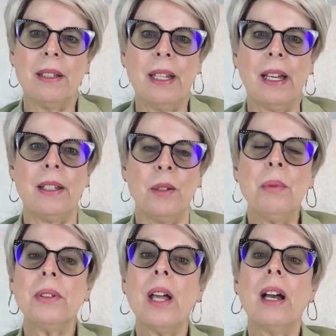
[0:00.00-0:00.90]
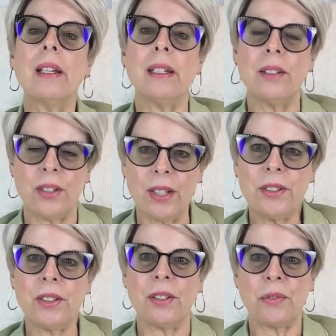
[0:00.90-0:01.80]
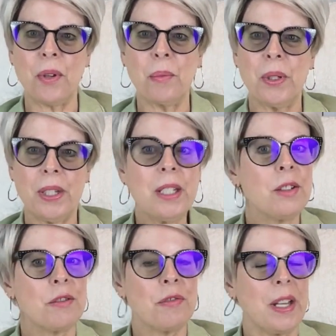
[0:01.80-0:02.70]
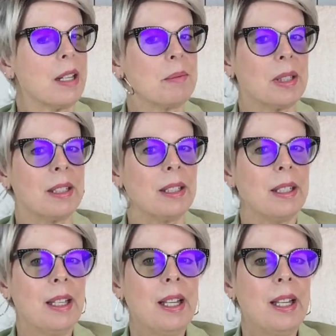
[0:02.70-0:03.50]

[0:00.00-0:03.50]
that you will not get justice from within your family